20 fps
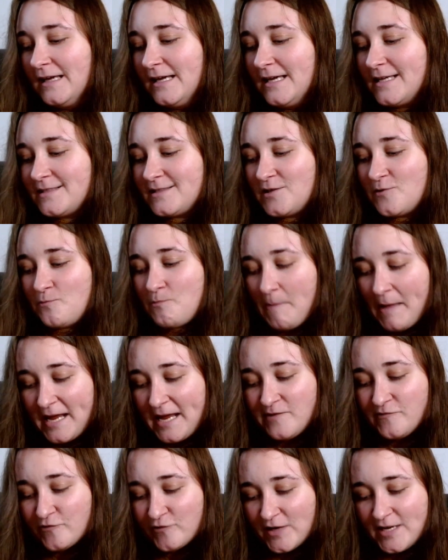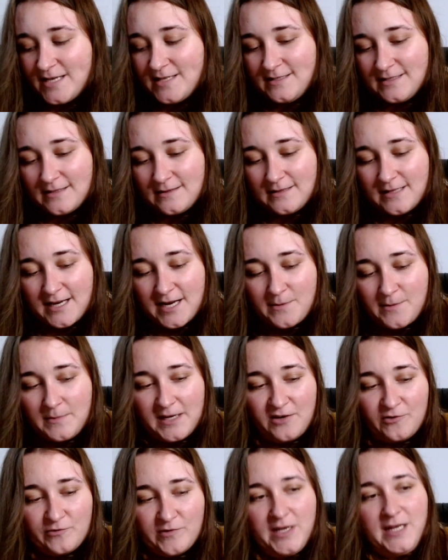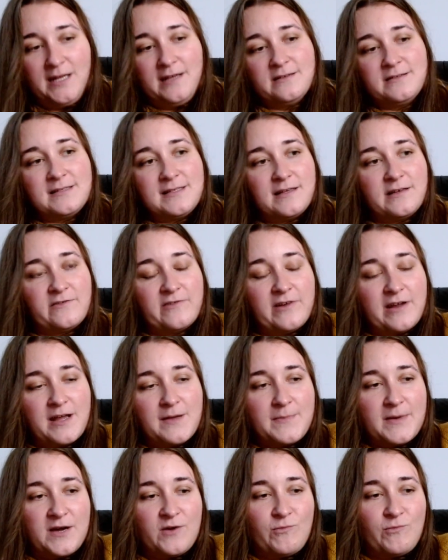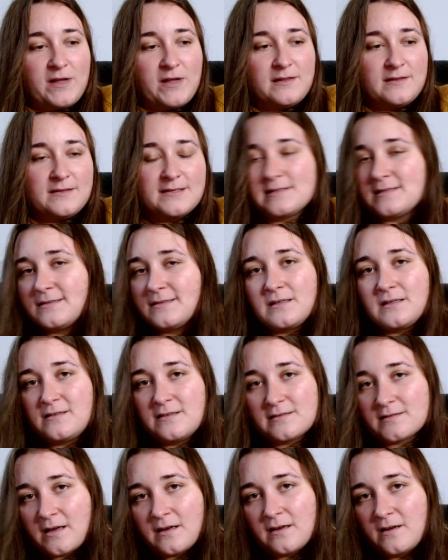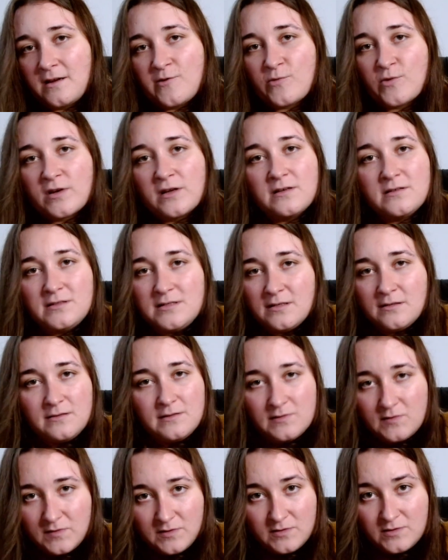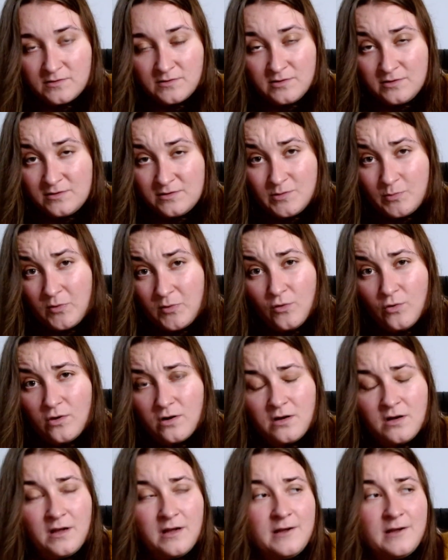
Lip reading: is the main reason that I'm now really considering about whether this is a design I want to continue to support.